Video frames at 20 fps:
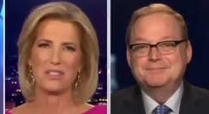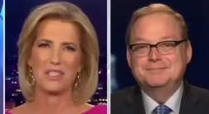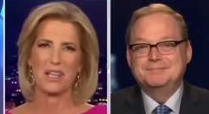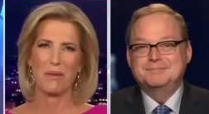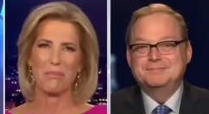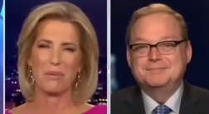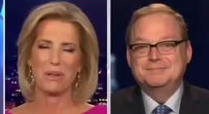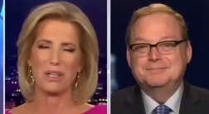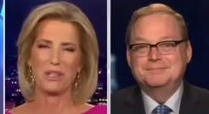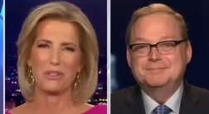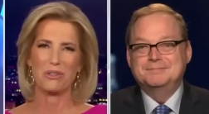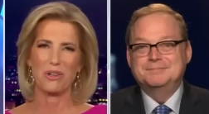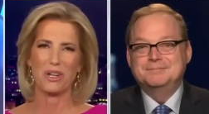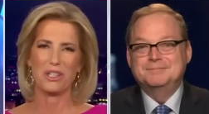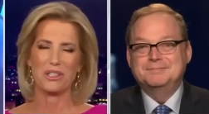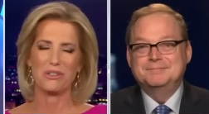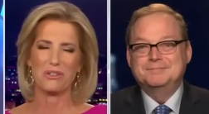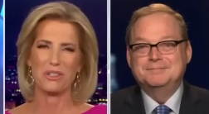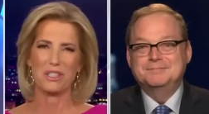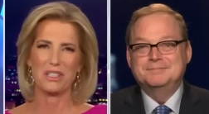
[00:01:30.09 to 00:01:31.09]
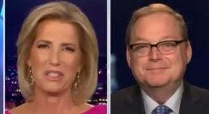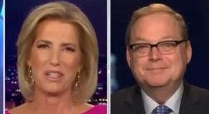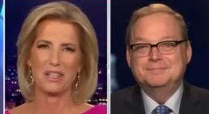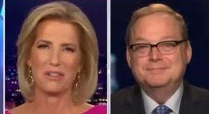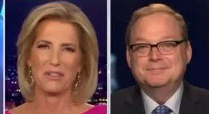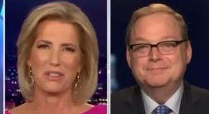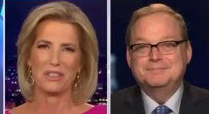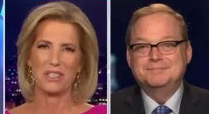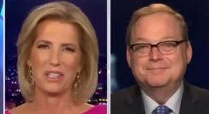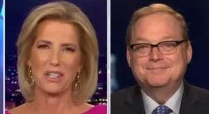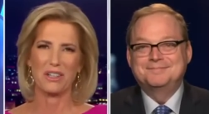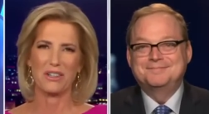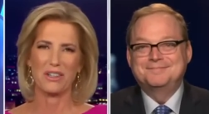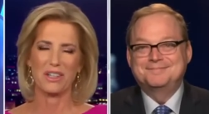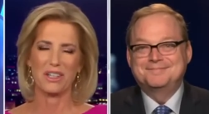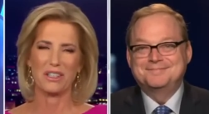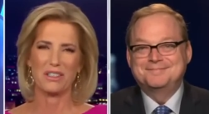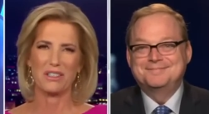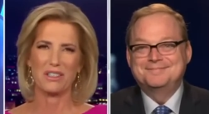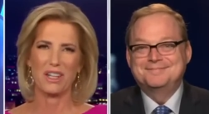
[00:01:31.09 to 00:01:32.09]
Speaker 1: deputy Treasury
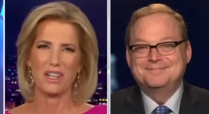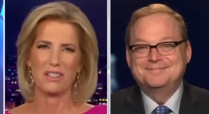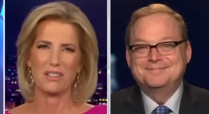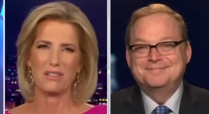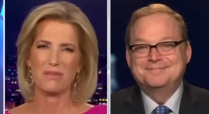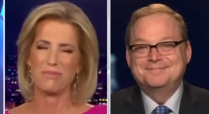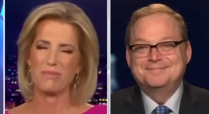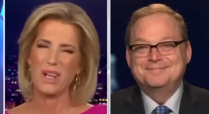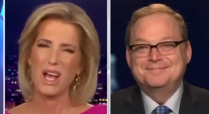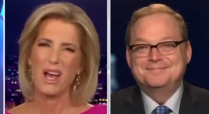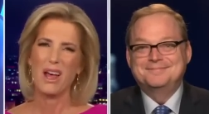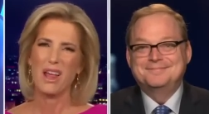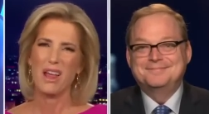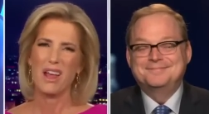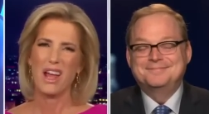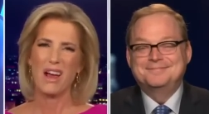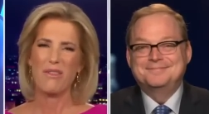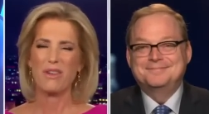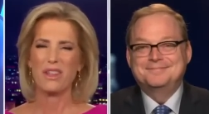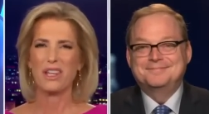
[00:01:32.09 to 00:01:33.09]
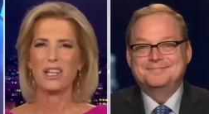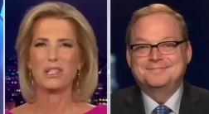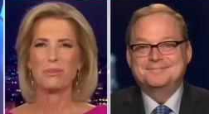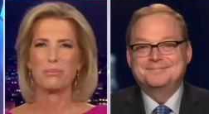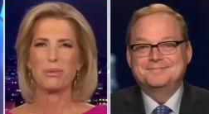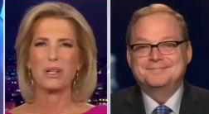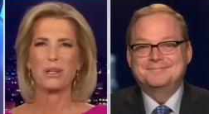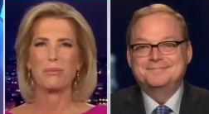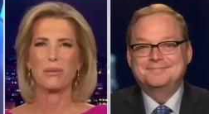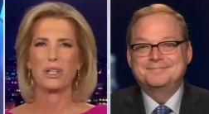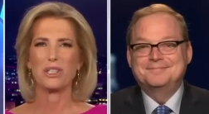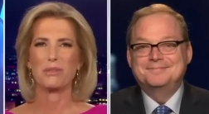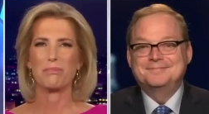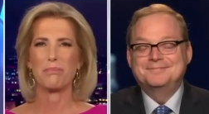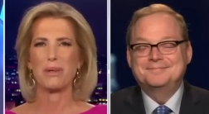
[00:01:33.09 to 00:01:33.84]
Secretary says everything's pretty much